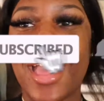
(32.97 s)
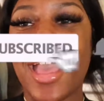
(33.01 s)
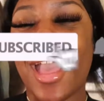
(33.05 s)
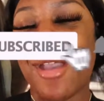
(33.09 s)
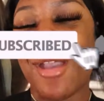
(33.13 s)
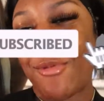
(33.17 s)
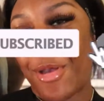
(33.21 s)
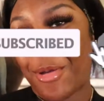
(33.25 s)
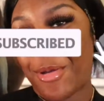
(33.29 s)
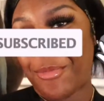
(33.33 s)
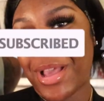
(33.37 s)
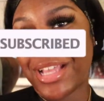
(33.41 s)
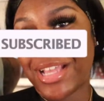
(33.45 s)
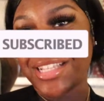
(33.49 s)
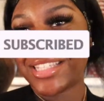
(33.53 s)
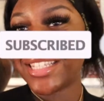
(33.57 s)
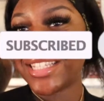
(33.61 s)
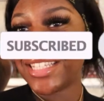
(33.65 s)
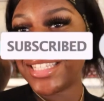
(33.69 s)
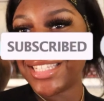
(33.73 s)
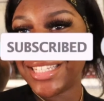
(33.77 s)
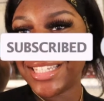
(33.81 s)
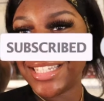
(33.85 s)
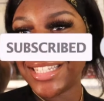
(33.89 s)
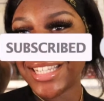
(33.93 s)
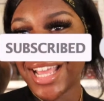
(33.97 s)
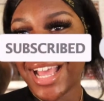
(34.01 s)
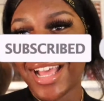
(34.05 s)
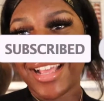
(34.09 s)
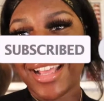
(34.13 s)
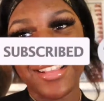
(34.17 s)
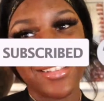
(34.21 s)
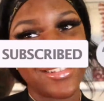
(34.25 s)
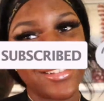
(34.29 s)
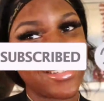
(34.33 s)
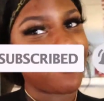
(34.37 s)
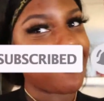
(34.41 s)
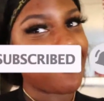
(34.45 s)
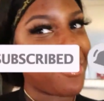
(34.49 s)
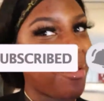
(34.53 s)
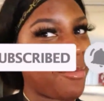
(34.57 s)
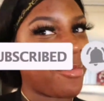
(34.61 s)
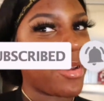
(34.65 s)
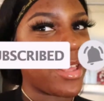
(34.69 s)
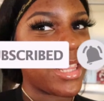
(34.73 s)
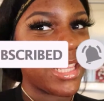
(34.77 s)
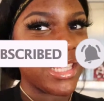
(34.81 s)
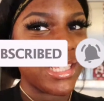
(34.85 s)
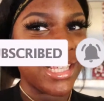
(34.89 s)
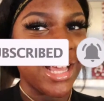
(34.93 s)
I'm at my sister's house and my
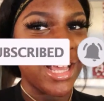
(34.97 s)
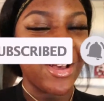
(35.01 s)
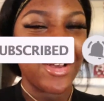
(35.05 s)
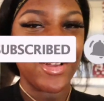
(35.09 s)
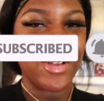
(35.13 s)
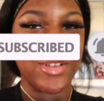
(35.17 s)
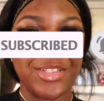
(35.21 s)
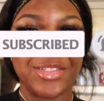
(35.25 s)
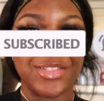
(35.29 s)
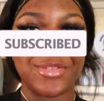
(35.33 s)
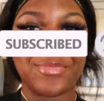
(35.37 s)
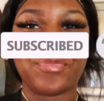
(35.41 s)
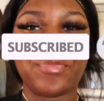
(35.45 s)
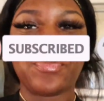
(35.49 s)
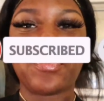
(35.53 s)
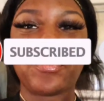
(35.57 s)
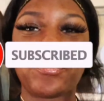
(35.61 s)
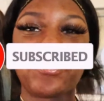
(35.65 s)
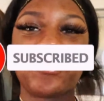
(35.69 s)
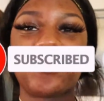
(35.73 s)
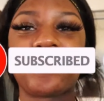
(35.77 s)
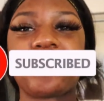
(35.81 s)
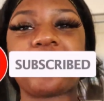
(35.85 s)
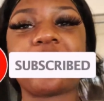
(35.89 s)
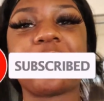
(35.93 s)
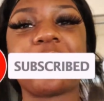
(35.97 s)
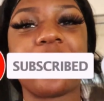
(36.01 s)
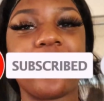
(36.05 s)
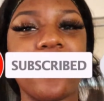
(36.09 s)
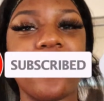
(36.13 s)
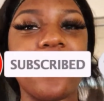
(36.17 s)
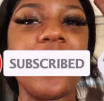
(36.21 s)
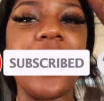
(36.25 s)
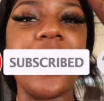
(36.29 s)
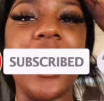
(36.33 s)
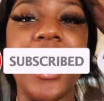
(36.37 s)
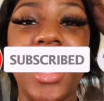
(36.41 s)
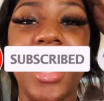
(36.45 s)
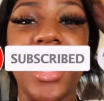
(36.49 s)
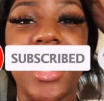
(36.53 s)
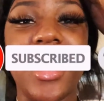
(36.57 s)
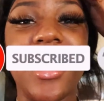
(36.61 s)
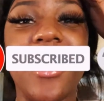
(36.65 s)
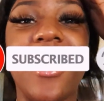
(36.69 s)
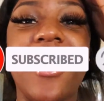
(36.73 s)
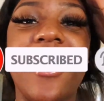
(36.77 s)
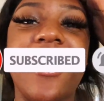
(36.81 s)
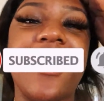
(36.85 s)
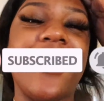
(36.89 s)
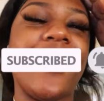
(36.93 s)
brother's house. And
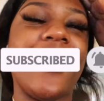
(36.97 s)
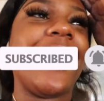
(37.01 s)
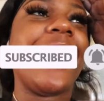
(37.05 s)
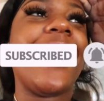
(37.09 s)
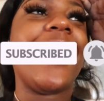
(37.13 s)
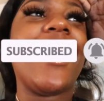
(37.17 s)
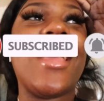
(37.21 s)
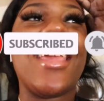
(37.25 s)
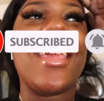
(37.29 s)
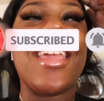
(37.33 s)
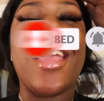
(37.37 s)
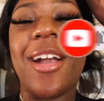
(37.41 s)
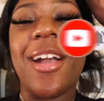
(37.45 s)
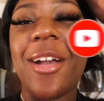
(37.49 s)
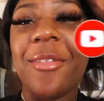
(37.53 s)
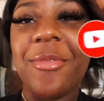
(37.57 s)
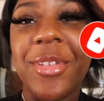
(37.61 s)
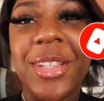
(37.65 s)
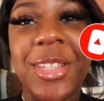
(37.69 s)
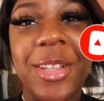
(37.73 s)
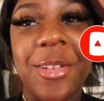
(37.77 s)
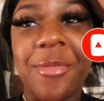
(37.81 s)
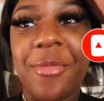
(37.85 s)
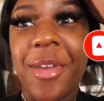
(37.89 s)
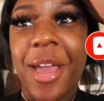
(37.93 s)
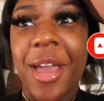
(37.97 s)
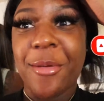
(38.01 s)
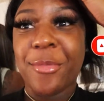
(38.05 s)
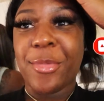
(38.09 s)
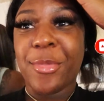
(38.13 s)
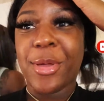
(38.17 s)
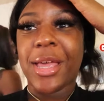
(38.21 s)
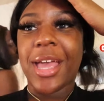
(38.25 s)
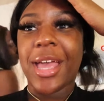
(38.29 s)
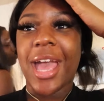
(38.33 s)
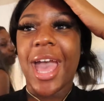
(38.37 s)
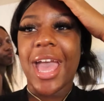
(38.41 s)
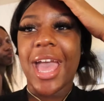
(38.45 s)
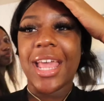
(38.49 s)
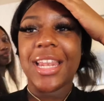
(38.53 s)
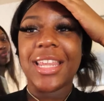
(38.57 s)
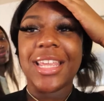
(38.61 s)
y'all, y'all gonna be so mad, but I